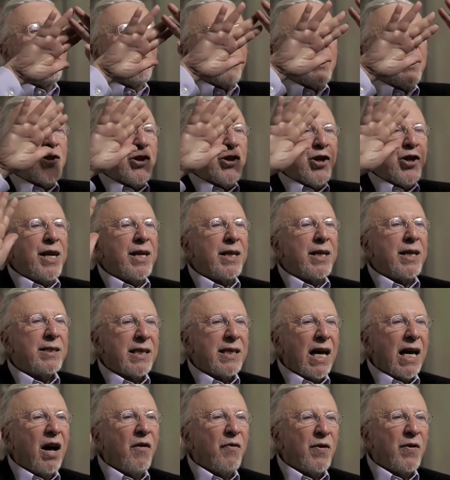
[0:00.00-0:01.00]
The machine
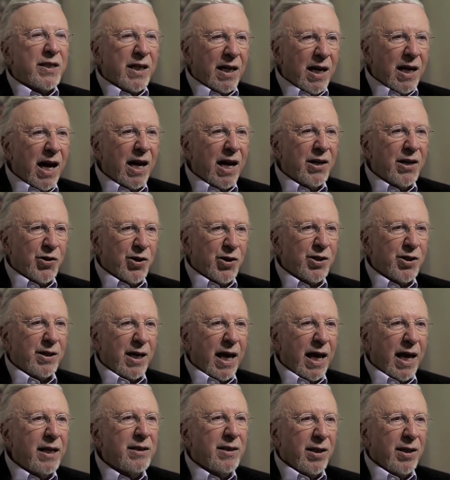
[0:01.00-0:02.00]
itself is a
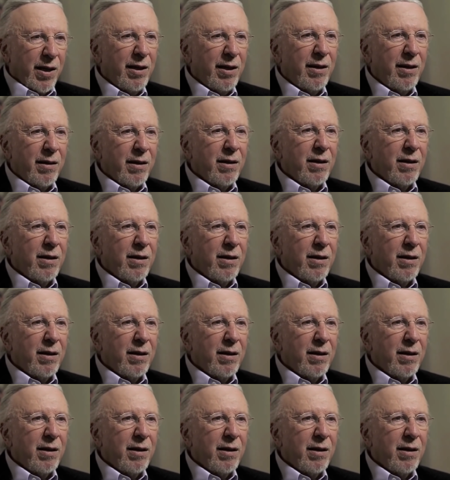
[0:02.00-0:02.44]
conscious entity.